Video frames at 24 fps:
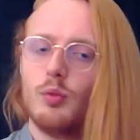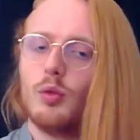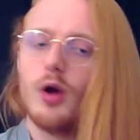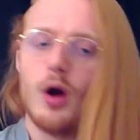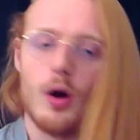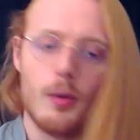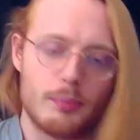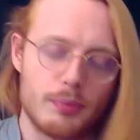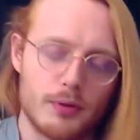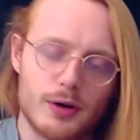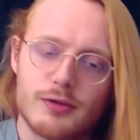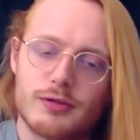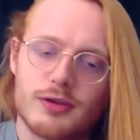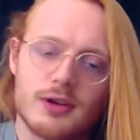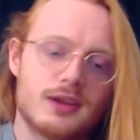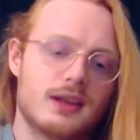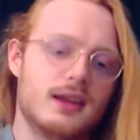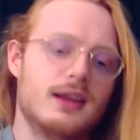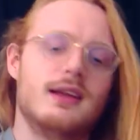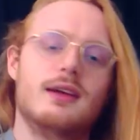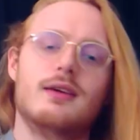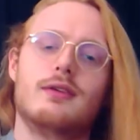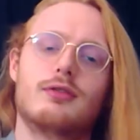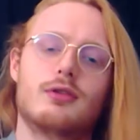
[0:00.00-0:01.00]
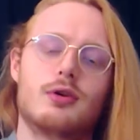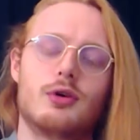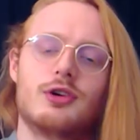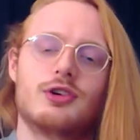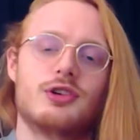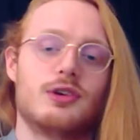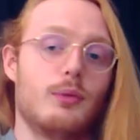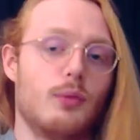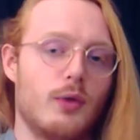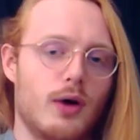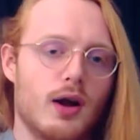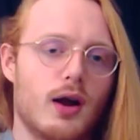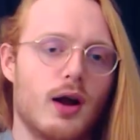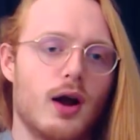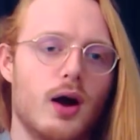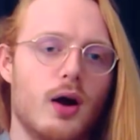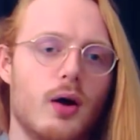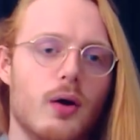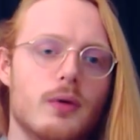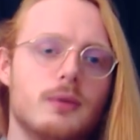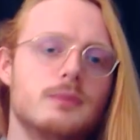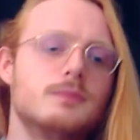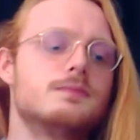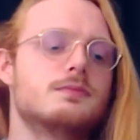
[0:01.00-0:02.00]
go perfectly, of course, in one
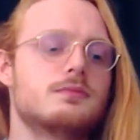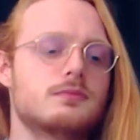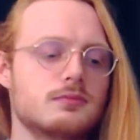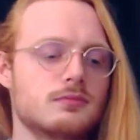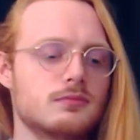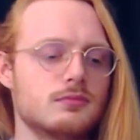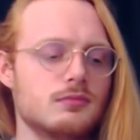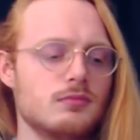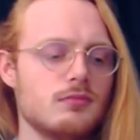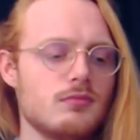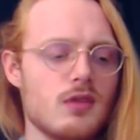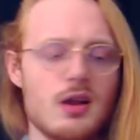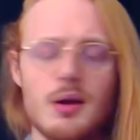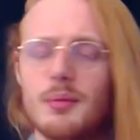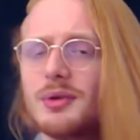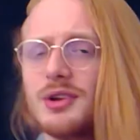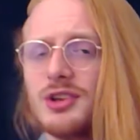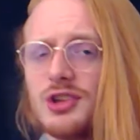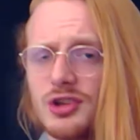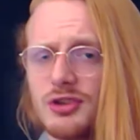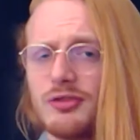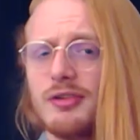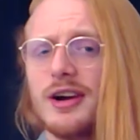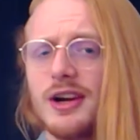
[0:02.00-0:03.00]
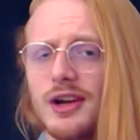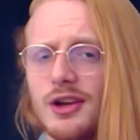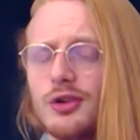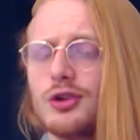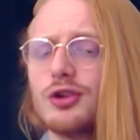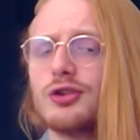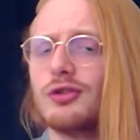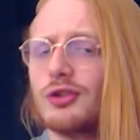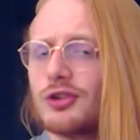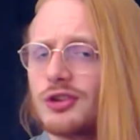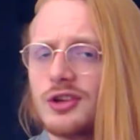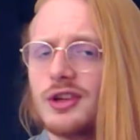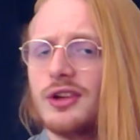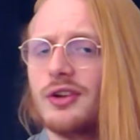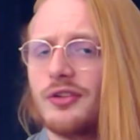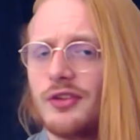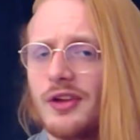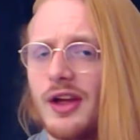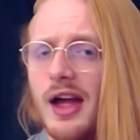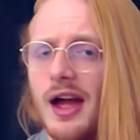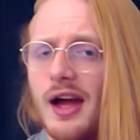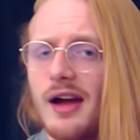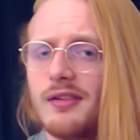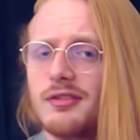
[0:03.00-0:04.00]
go, but this is a very useful skill
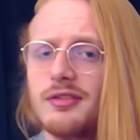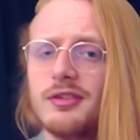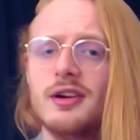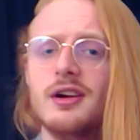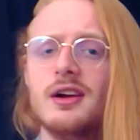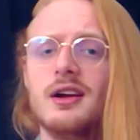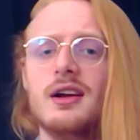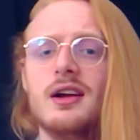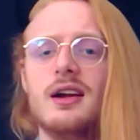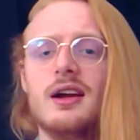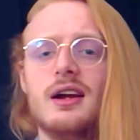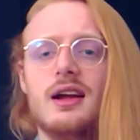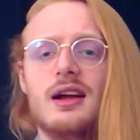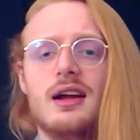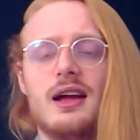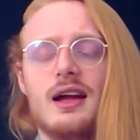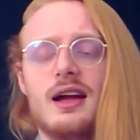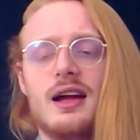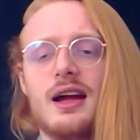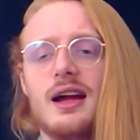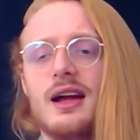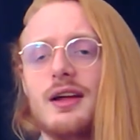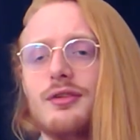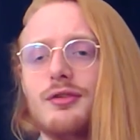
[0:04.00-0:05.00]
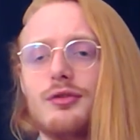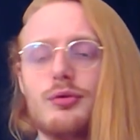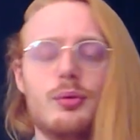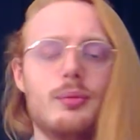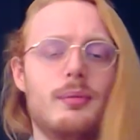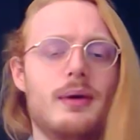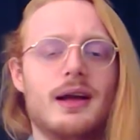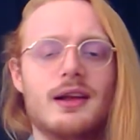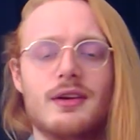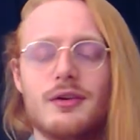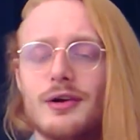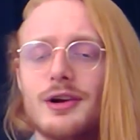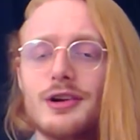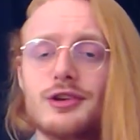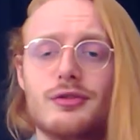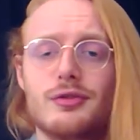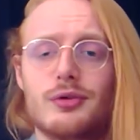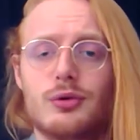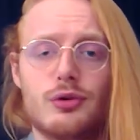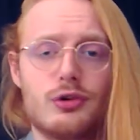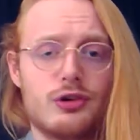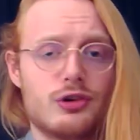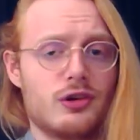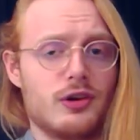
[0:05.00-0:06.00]
to have, and will make the rest of
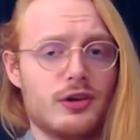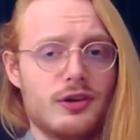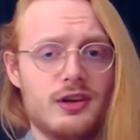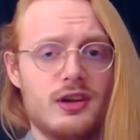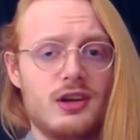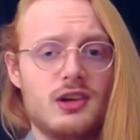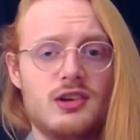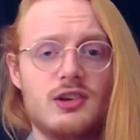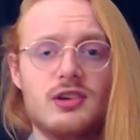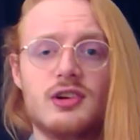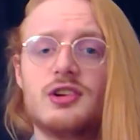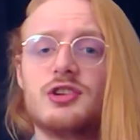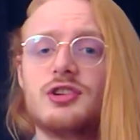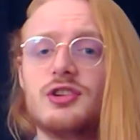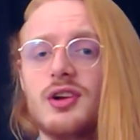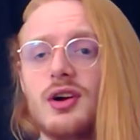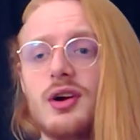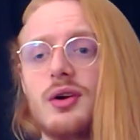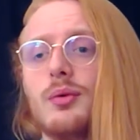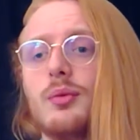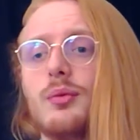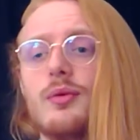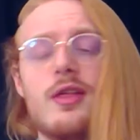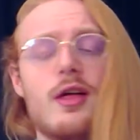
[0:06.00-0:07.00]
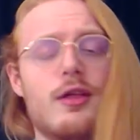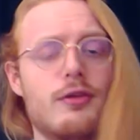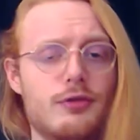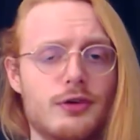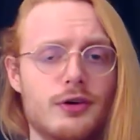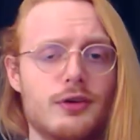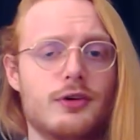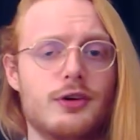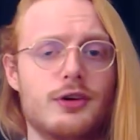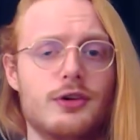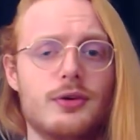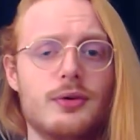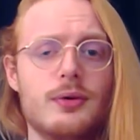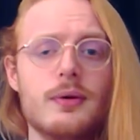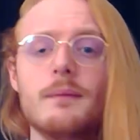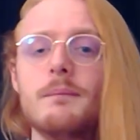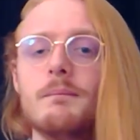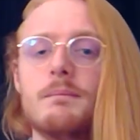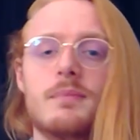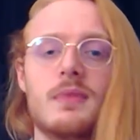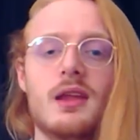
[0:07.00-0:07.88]
the course a lot easier. So, without further ado,